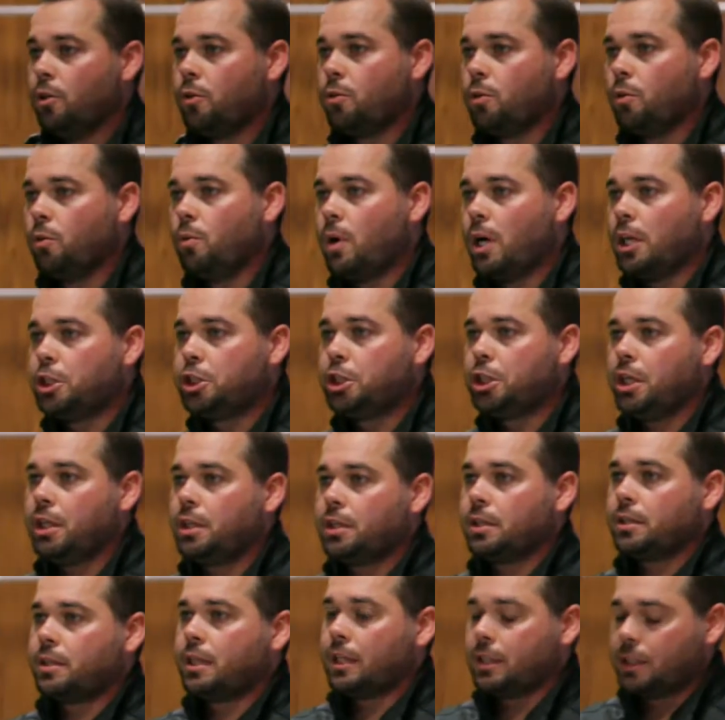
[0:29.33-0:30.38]
through what
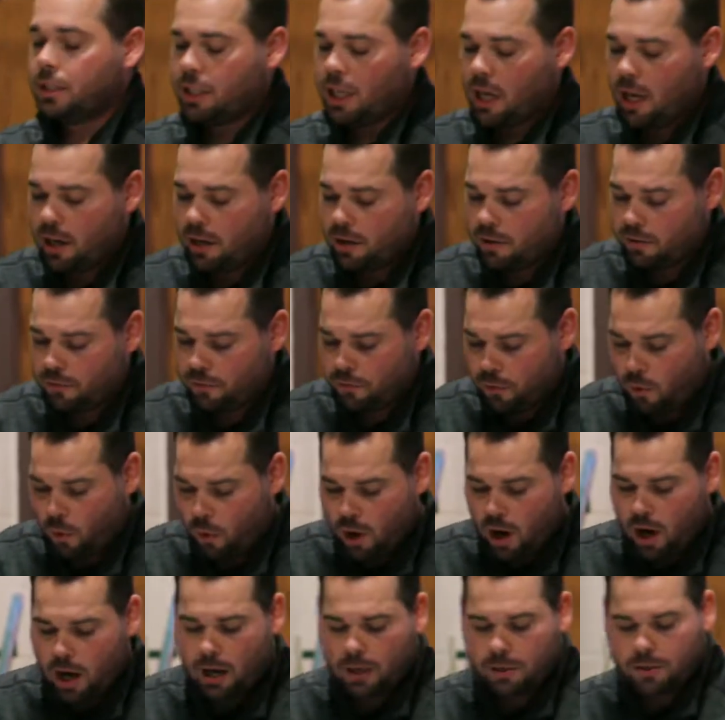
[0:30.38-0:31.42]
Jesus has done
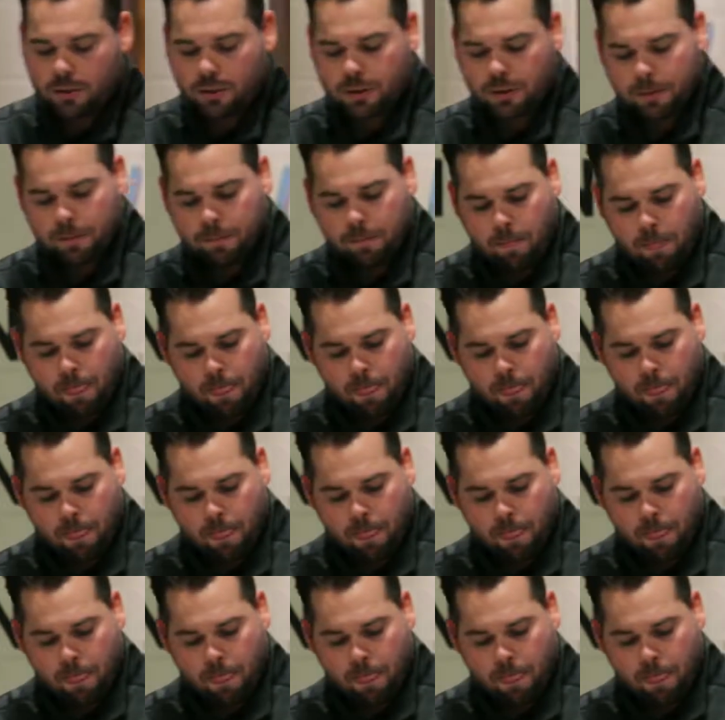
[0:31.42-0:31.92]
for us.